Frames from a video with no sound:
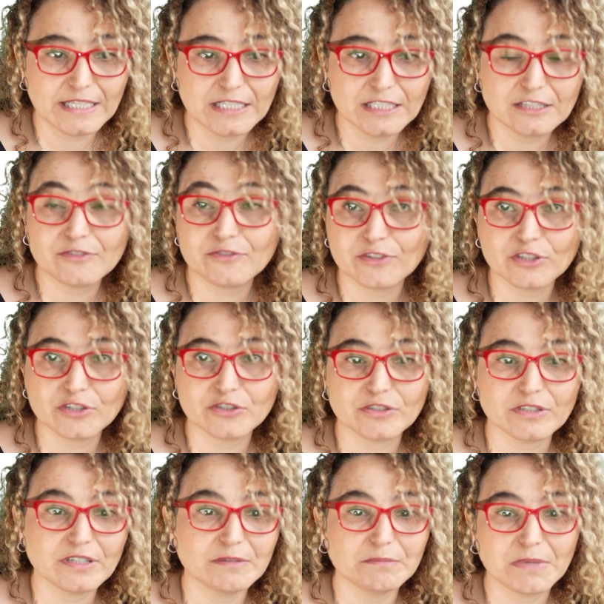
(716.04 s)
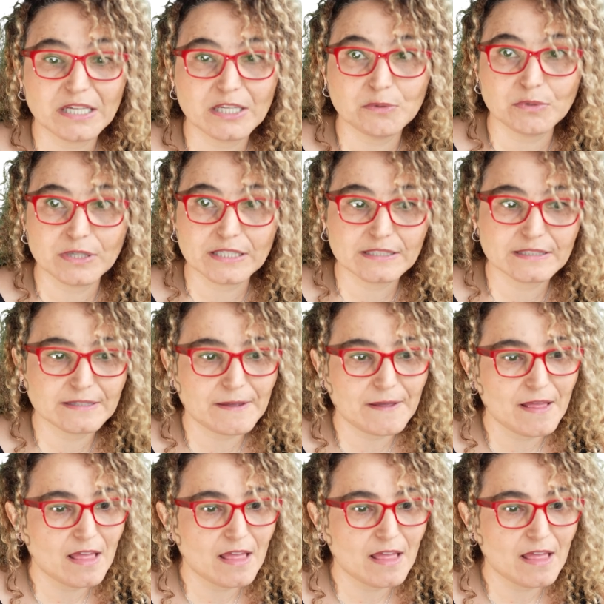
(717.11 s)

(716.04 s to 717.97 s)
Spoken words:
eat fish in many ways.